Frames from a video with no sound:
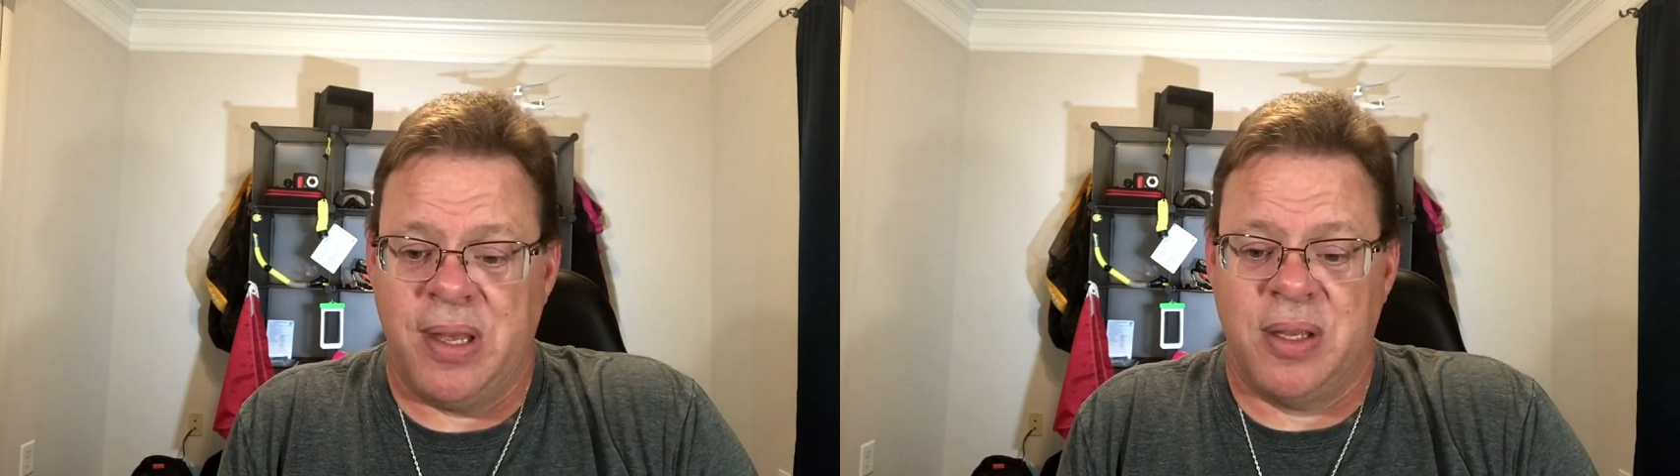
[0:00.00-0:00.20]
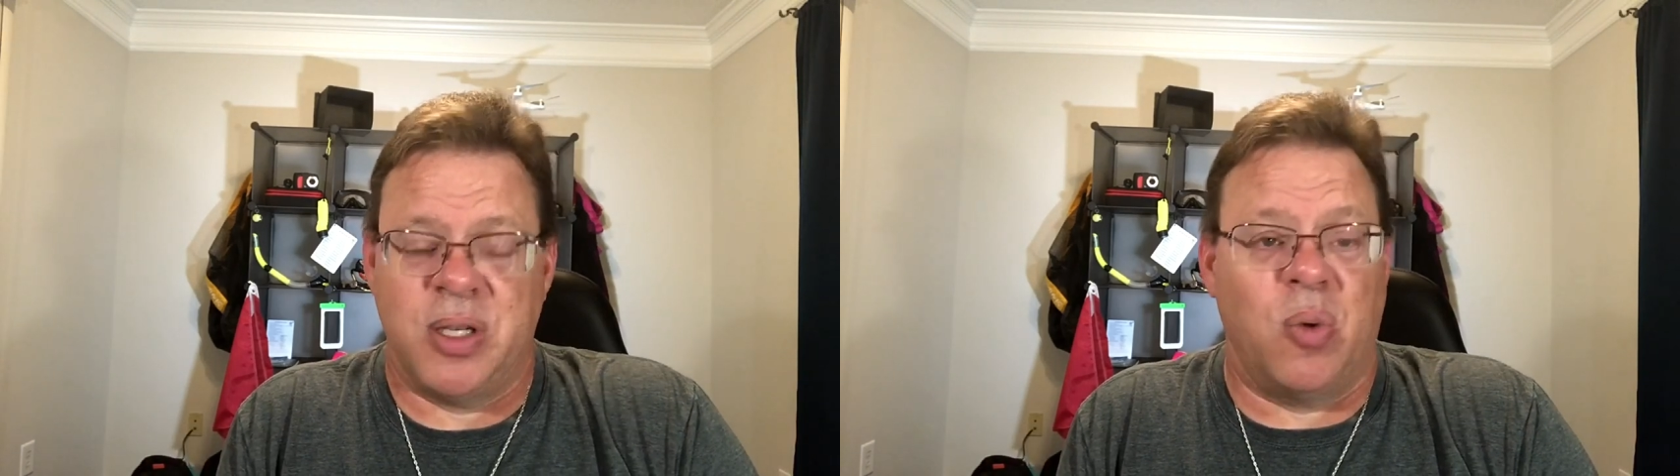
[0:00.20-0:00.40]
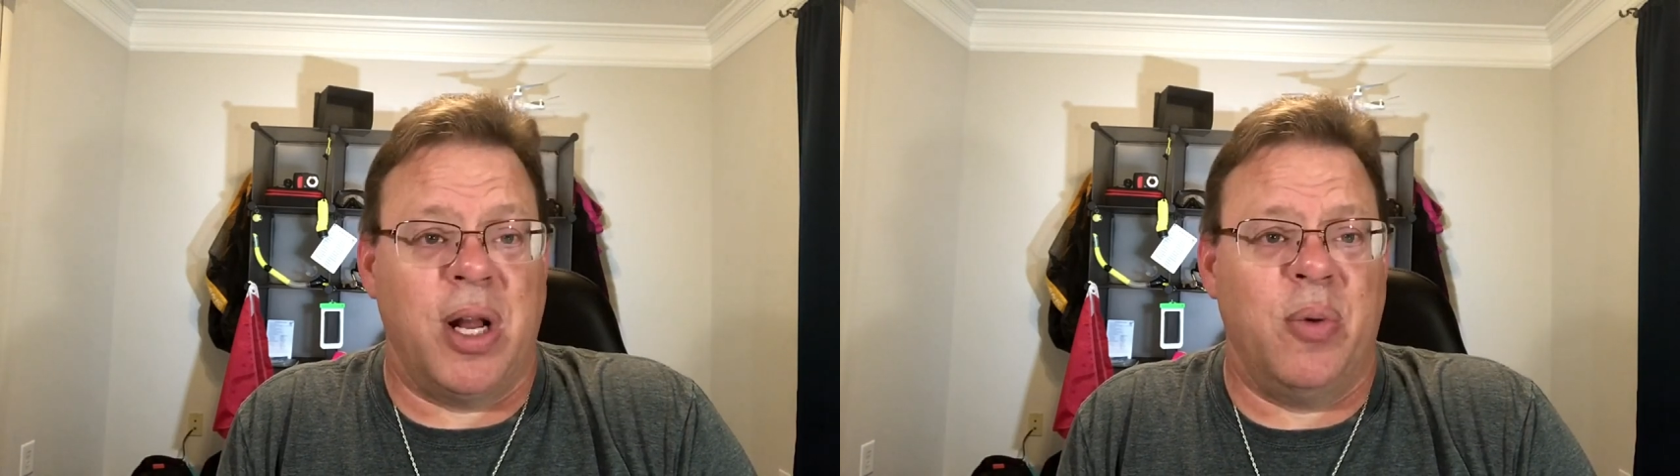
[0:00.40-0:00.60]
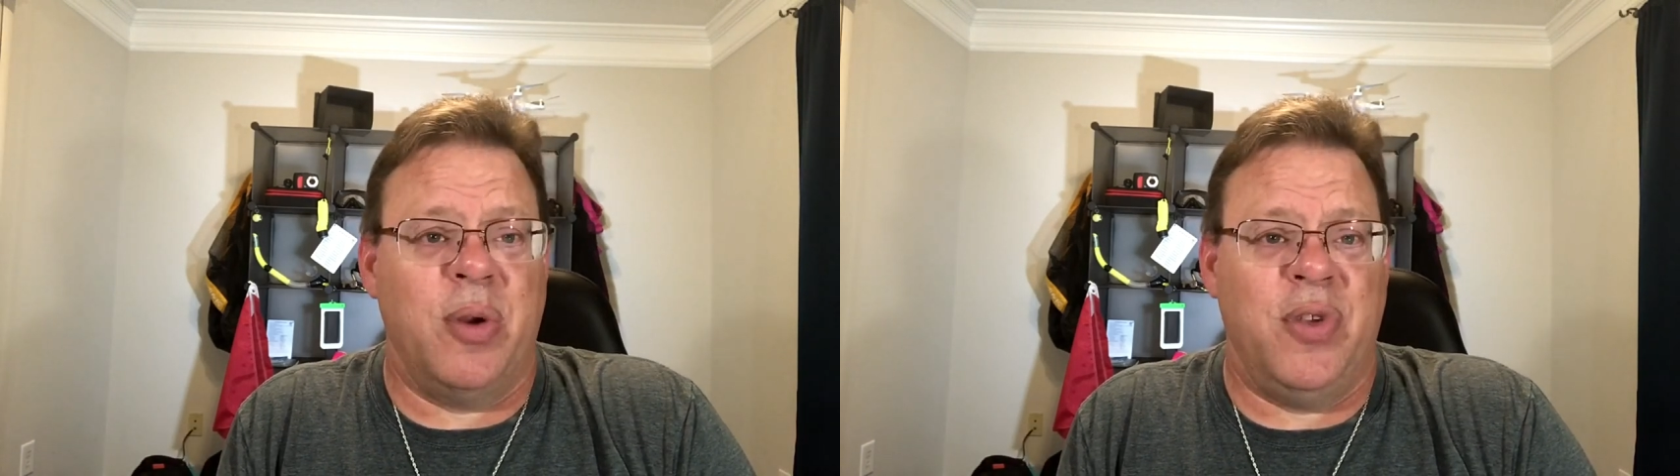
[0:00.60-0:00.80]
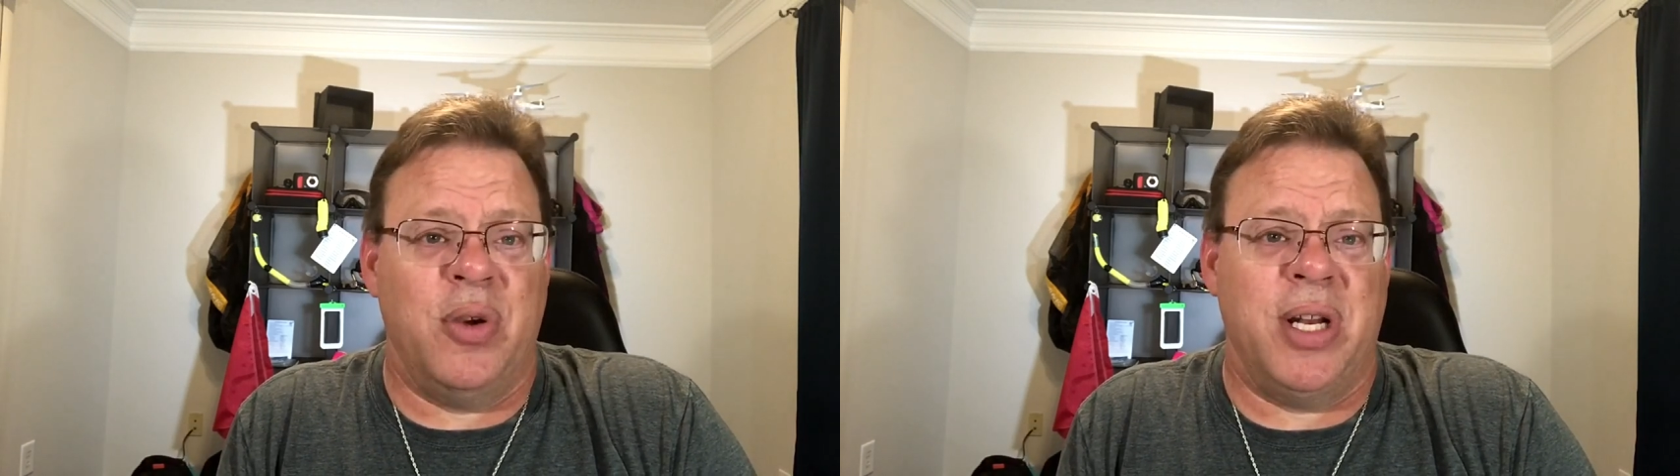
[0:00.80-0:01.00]
So what are we
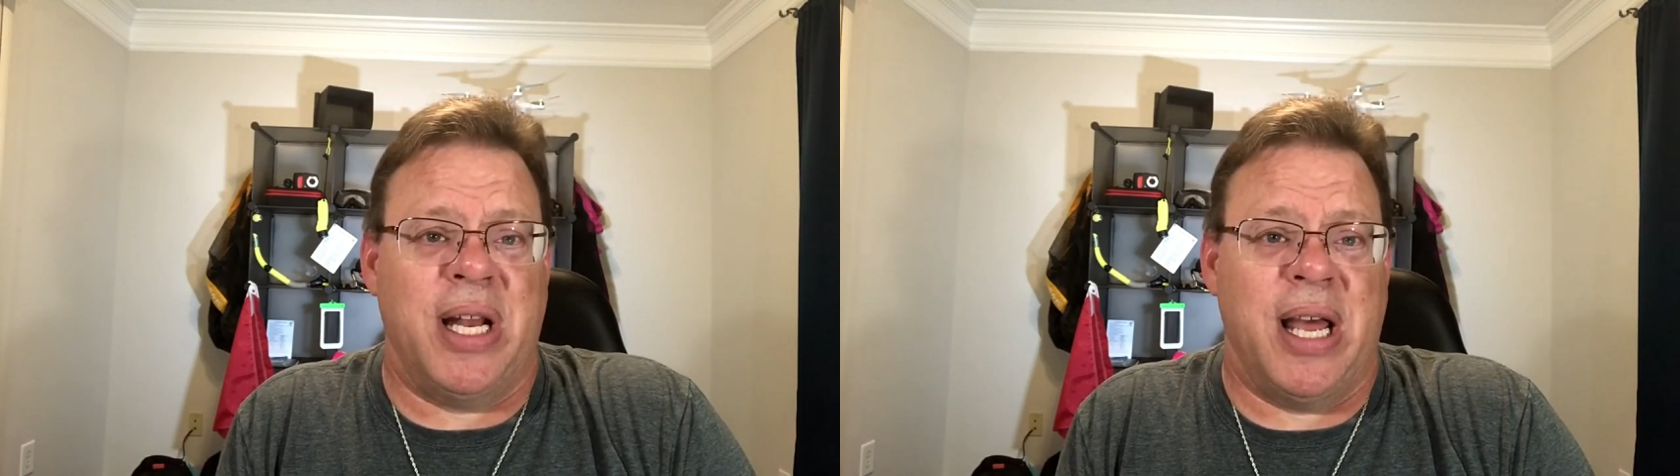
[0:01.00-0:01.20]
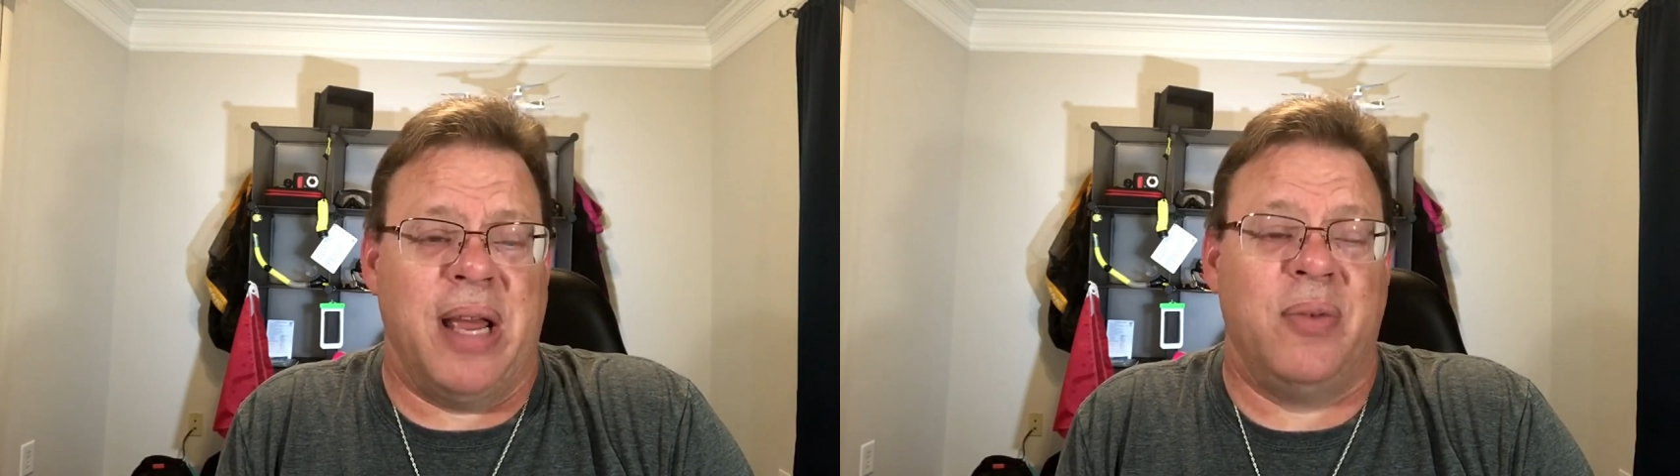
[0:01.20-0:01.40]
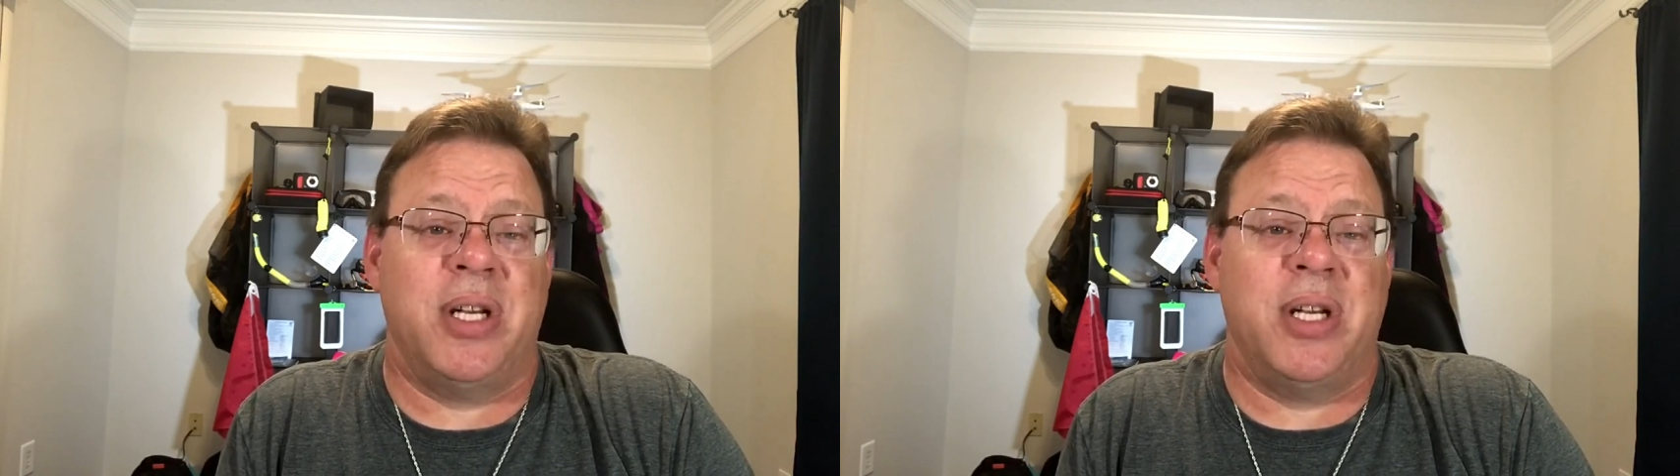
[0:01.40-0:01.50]
reviewing today?